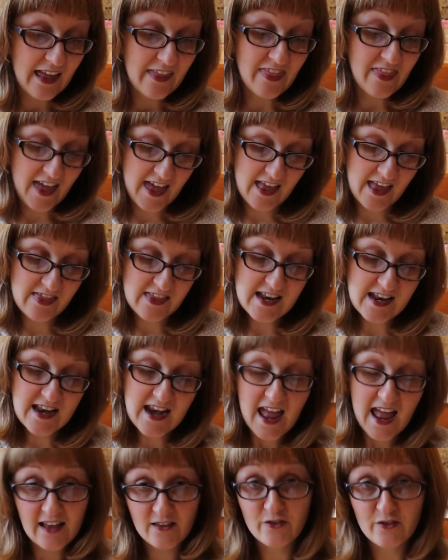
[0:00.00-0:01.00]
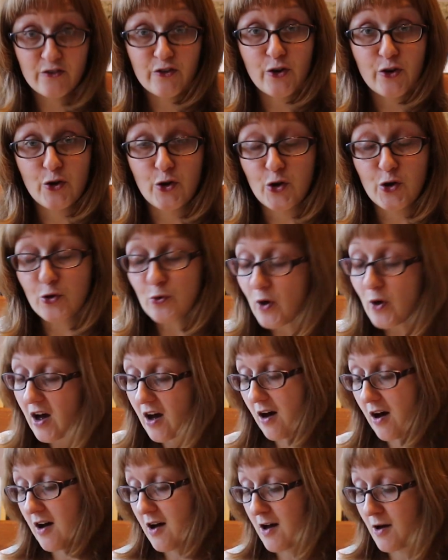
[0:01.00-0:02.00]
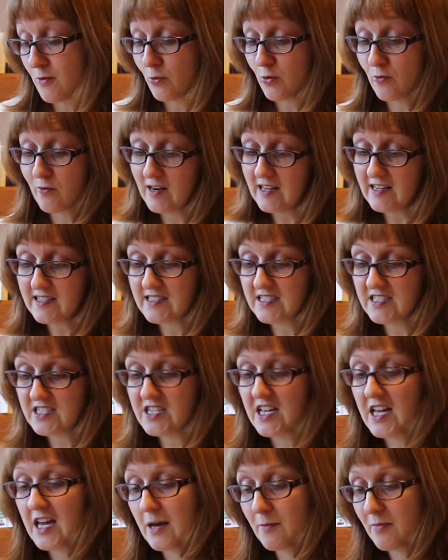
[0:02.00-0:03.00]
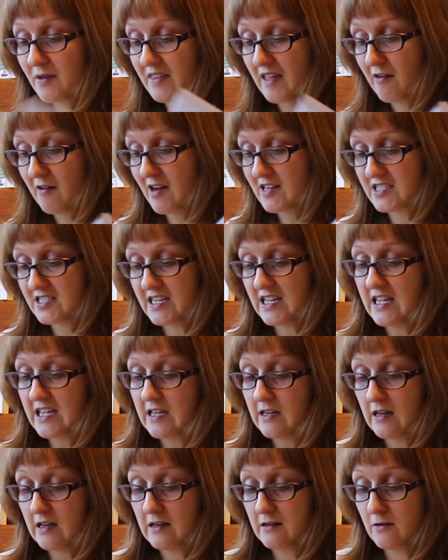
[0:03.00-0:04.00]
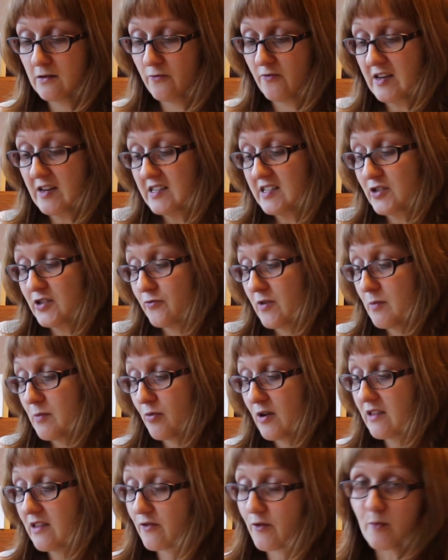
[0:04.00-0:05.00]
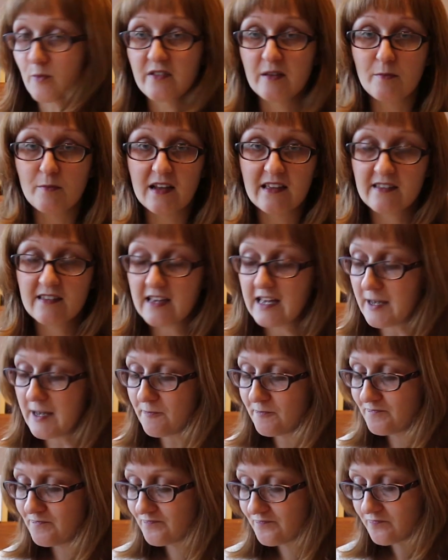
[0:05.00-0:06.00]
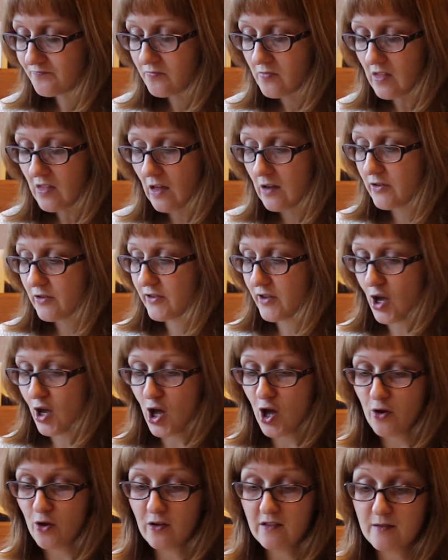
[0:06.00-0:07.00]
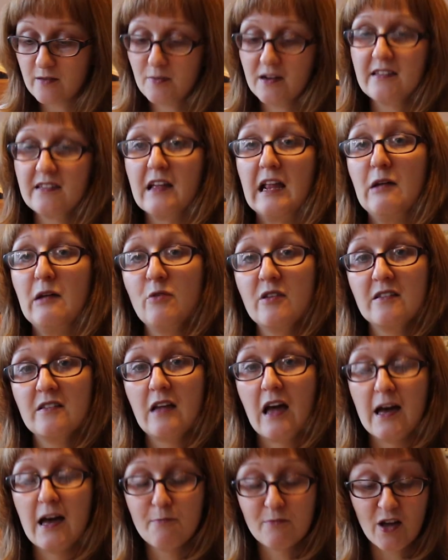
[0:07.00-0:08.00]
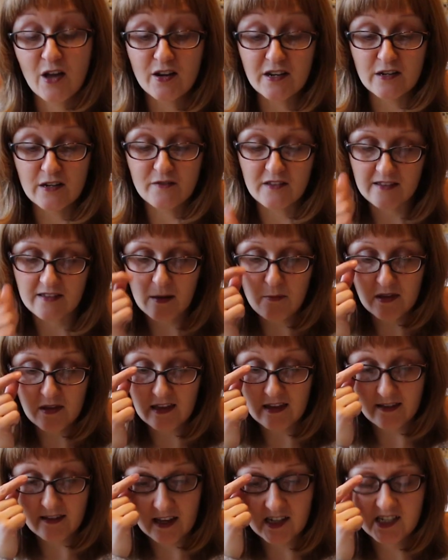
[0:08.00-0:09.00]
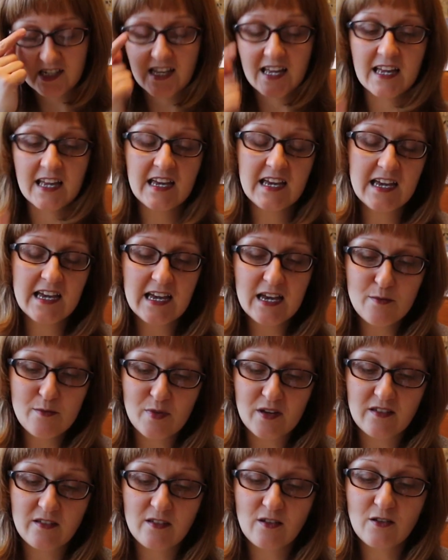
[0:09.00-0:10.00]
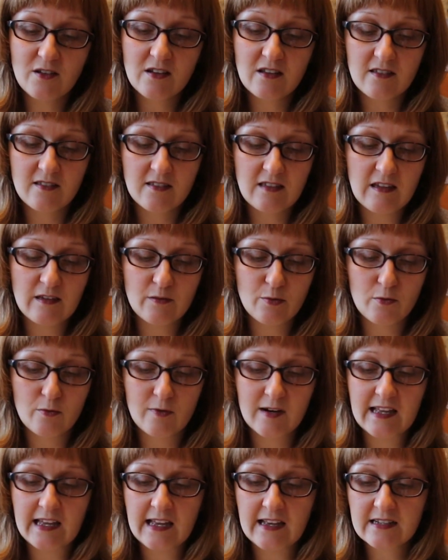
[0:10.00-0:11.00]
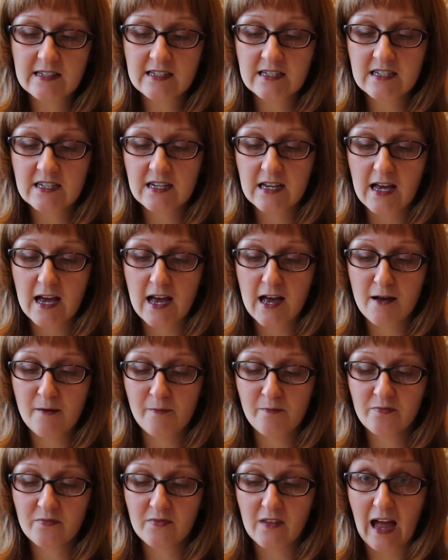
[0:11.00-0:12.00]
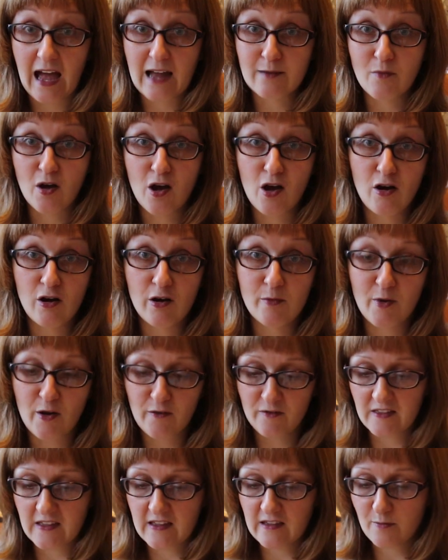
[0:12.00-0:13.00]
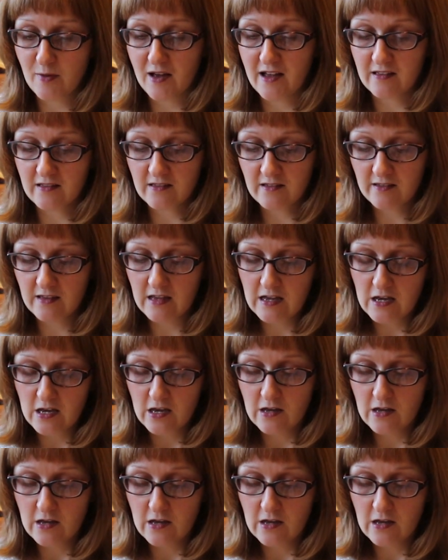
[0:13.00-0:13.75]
Then the next two were released this year, but they're actually vintage reprints from Simplicity. So Simplicity was kind enough to send me these actually, but as soon as these were released, I had my eye on both of these patterns.